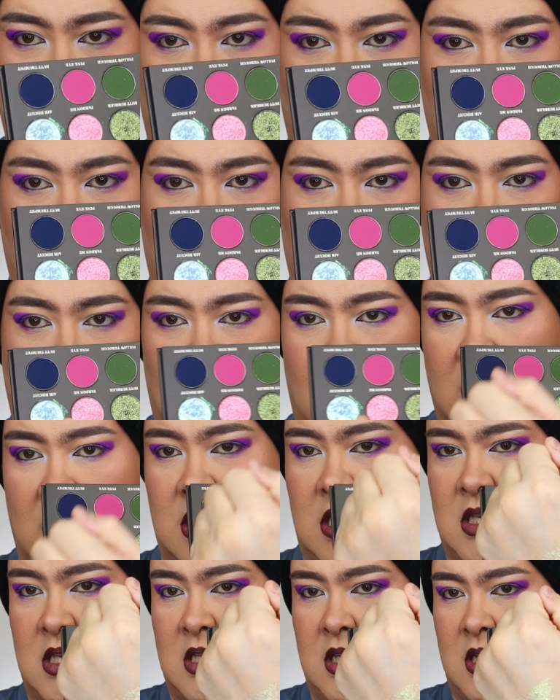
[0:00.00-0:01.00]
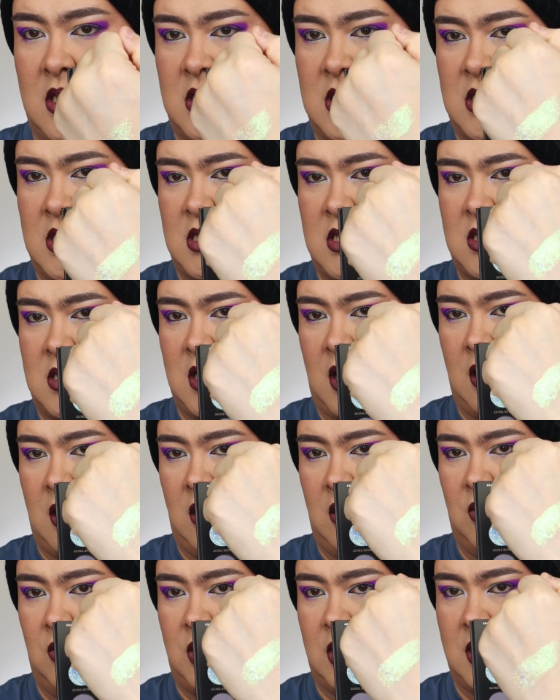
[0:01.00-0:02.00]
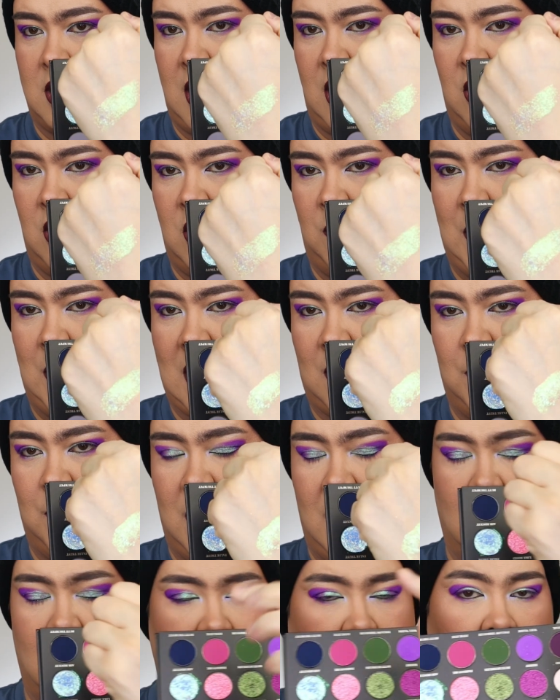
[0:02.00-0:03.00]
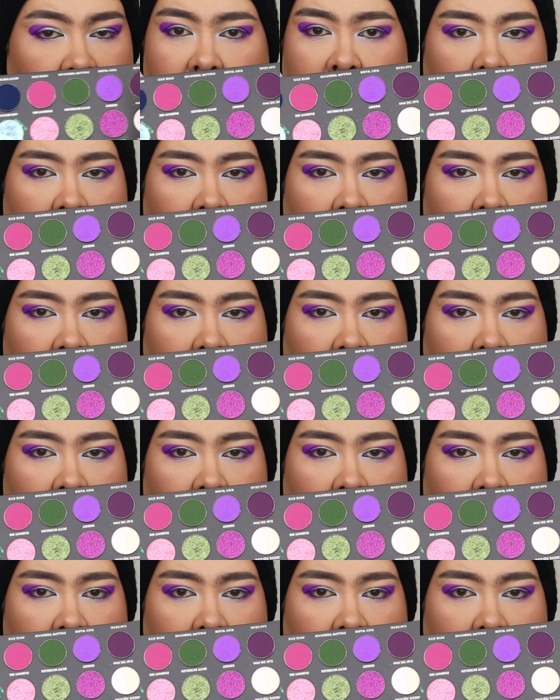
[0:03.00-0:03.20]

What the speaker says: I mean, it's stunning. Look at that on the back of my hand.